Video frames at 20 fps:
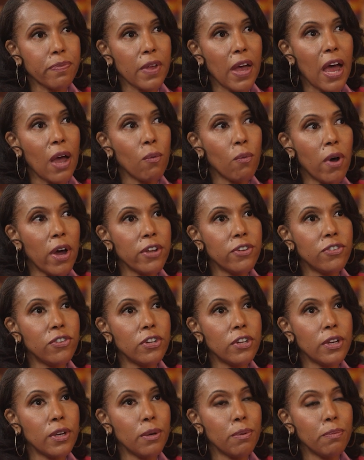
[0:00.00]
I watched
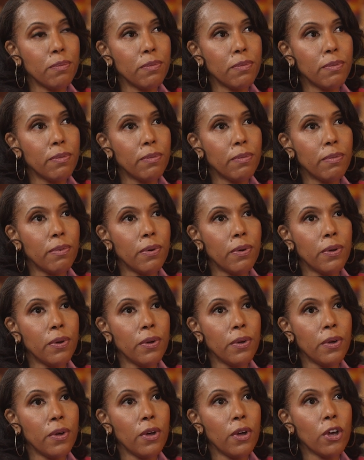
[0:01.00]
him
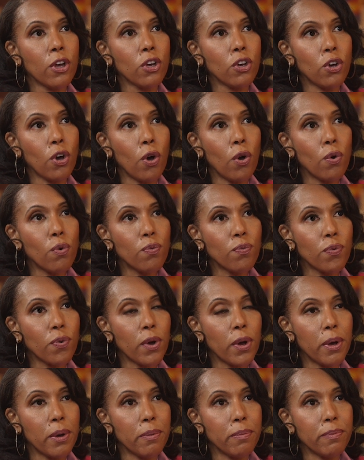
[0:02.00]
go
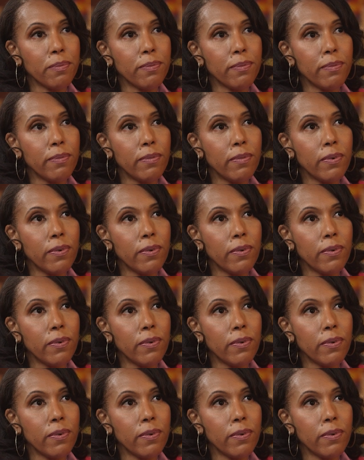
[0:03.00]
from